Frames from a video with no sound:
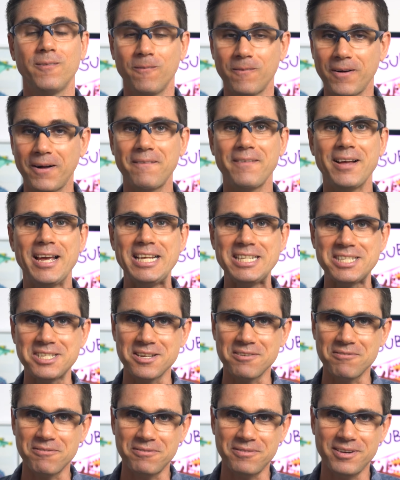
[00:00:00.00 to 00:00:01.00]
Well,
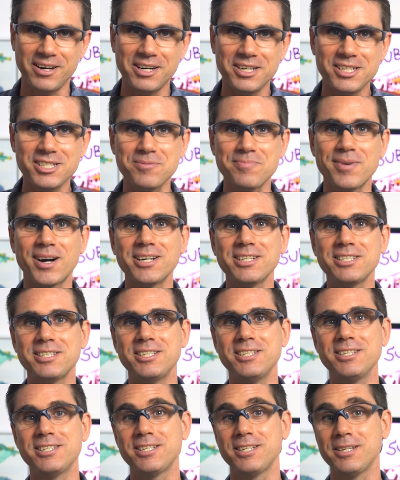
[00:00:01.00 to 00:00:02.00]
it's a very smart
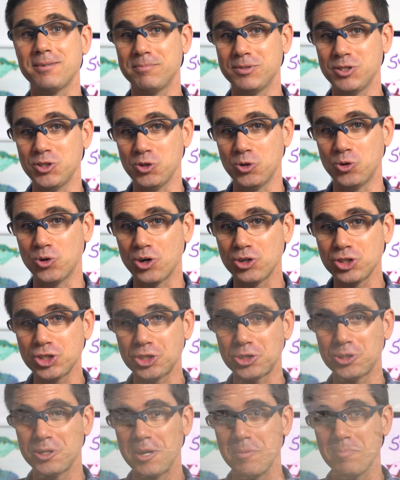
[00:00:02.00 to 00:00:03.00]
system to grow
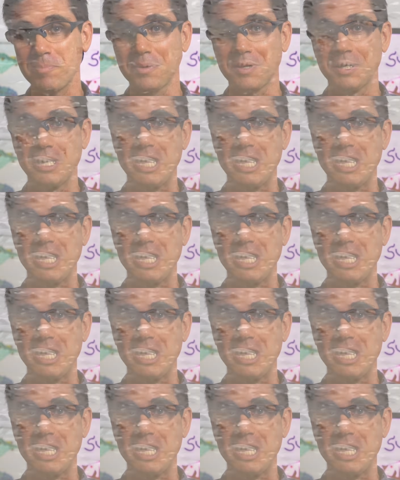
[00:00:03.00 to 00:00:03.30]
shrimp